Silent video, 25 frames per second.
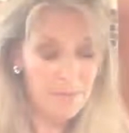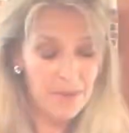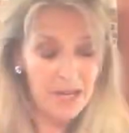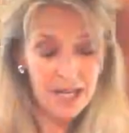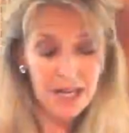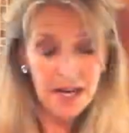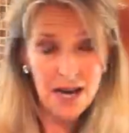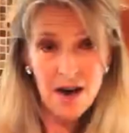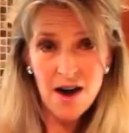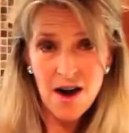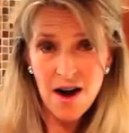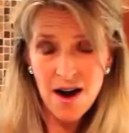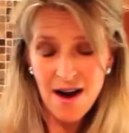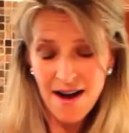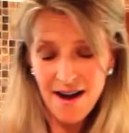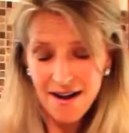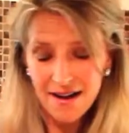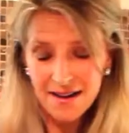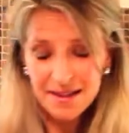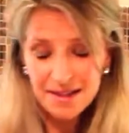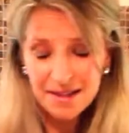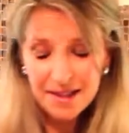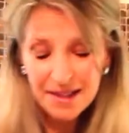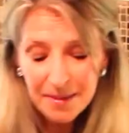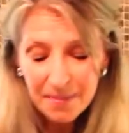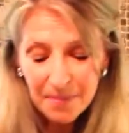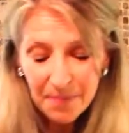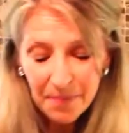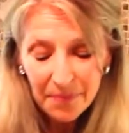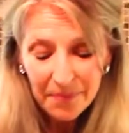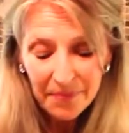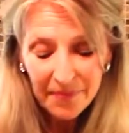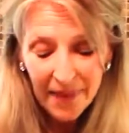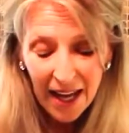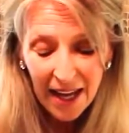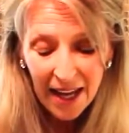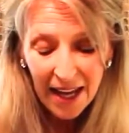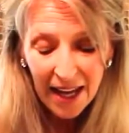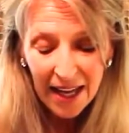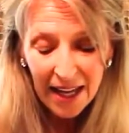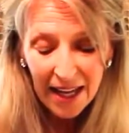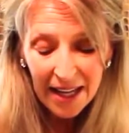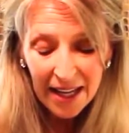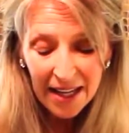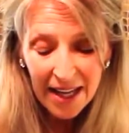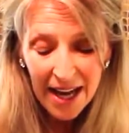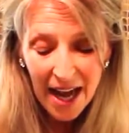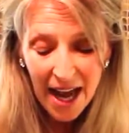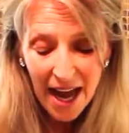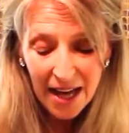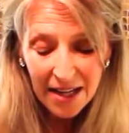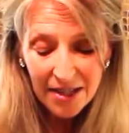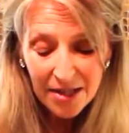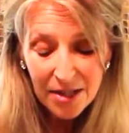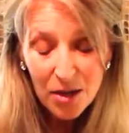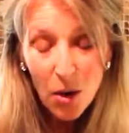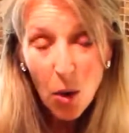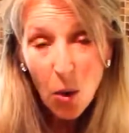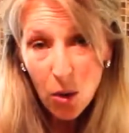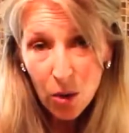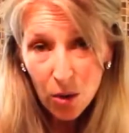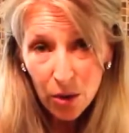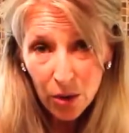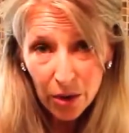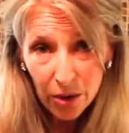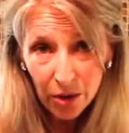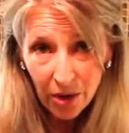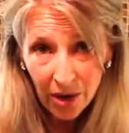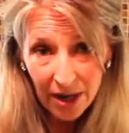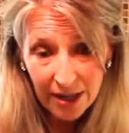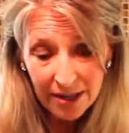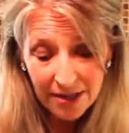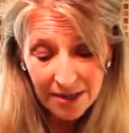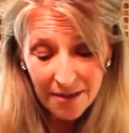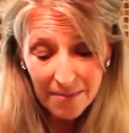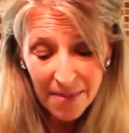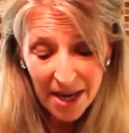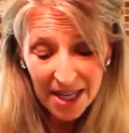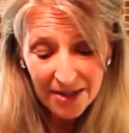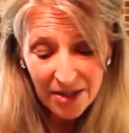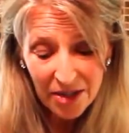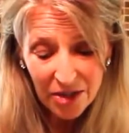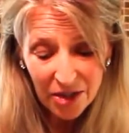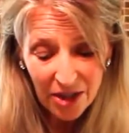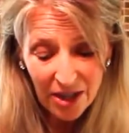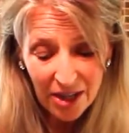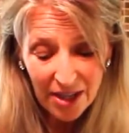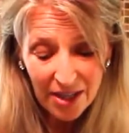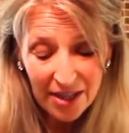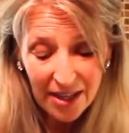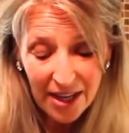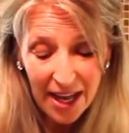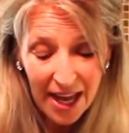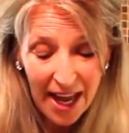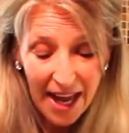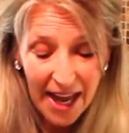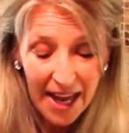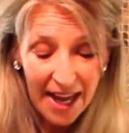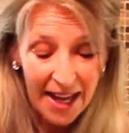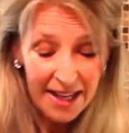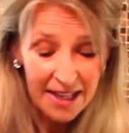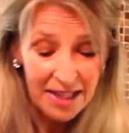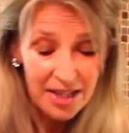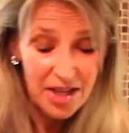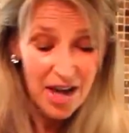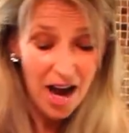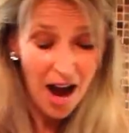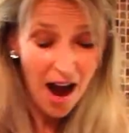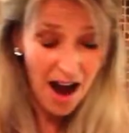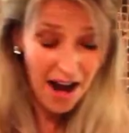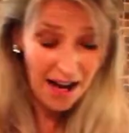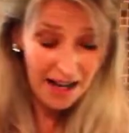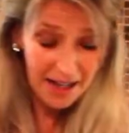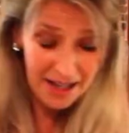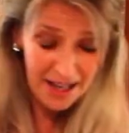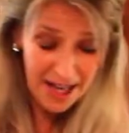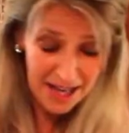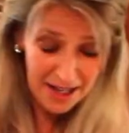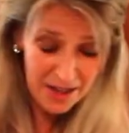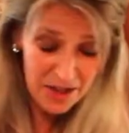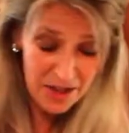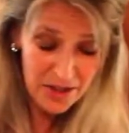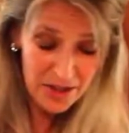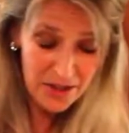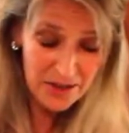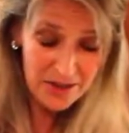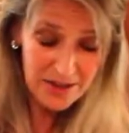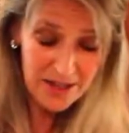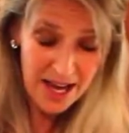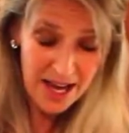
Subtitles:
because it has whole grains of mustard. And I like to use